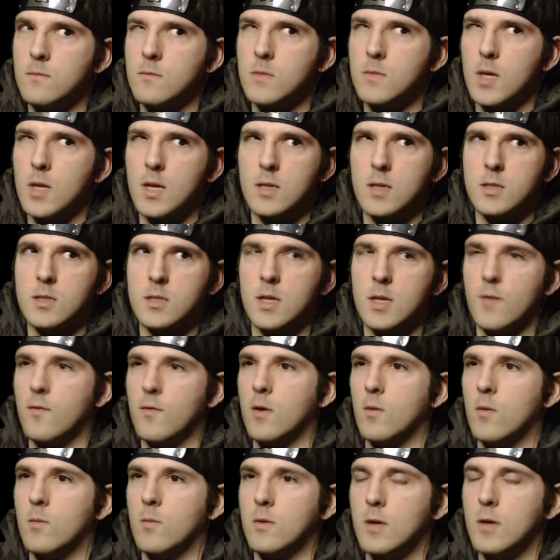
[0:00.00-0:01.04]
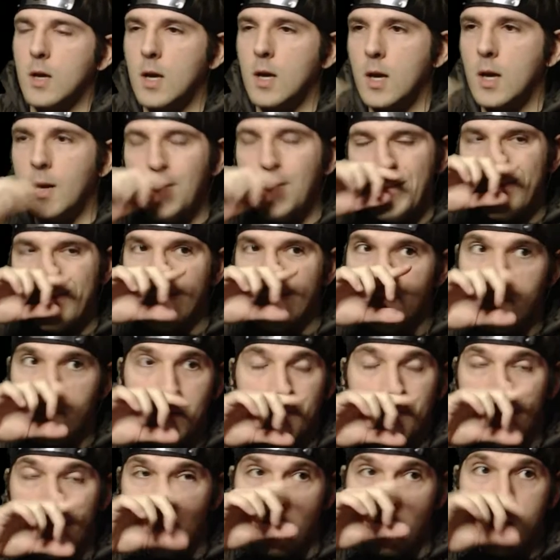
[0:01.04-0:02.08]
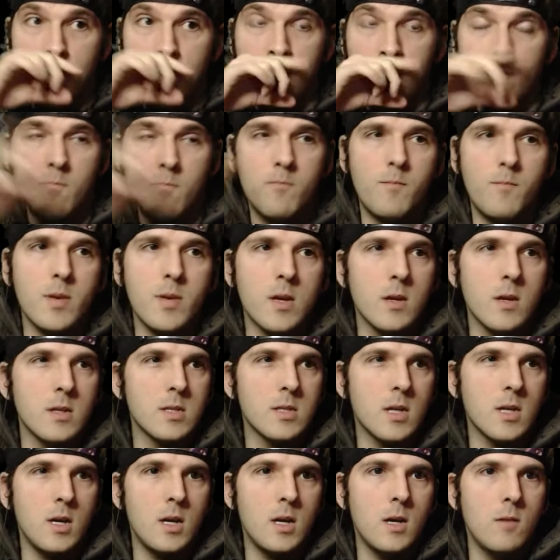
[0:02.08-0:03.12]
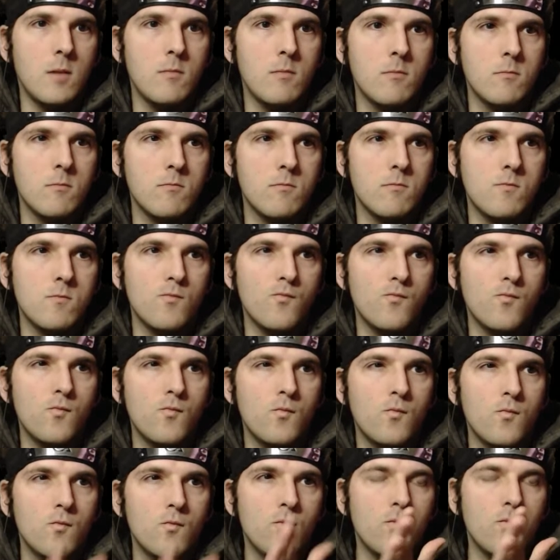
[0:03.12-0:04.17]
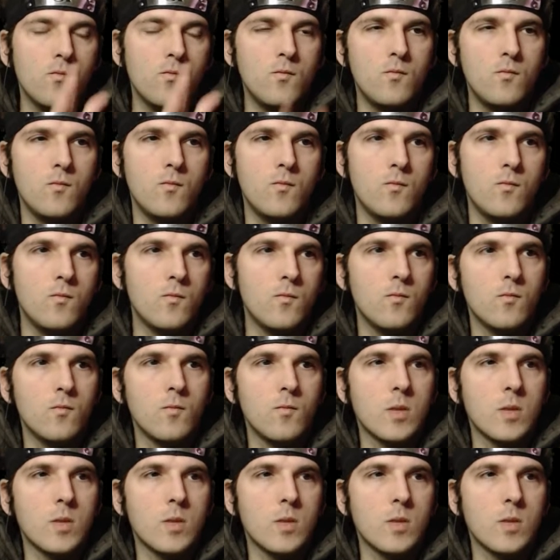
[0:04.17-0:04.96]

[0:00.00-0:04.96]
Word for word: yeah, that's it um, because um,